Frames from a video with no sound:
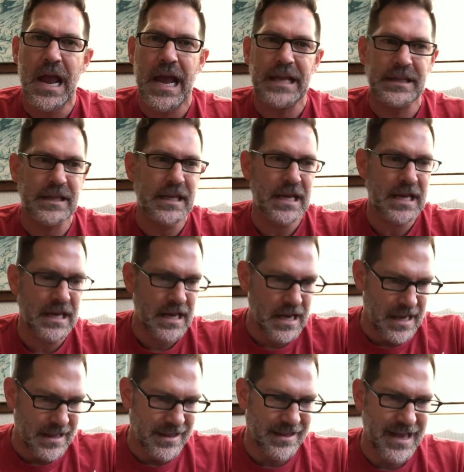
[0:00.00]
And then
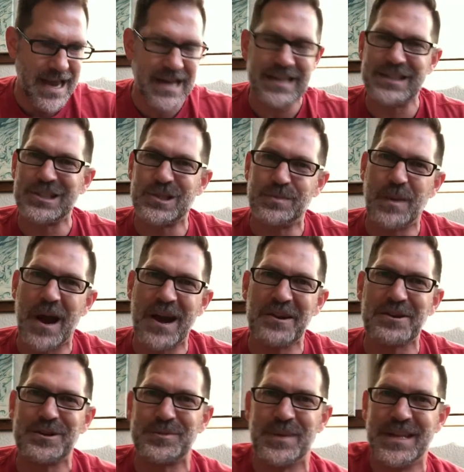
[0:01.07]
that
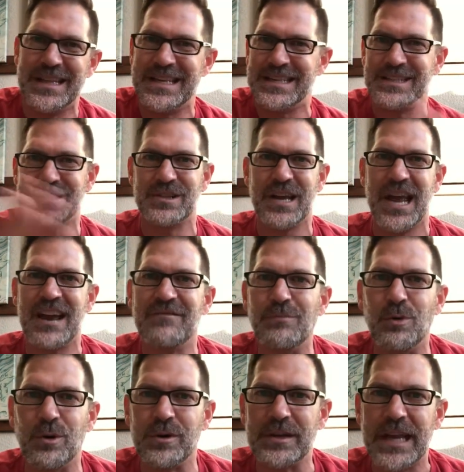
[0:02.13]
inspires me then to have
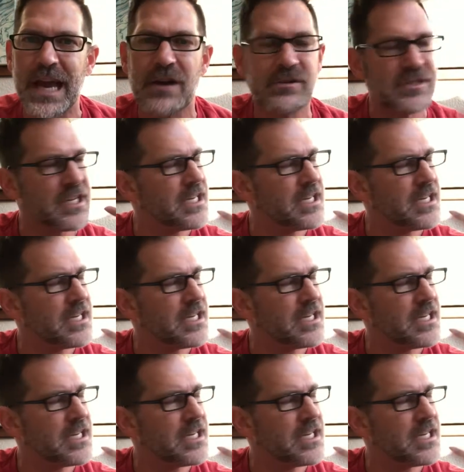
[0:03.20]
more encounters.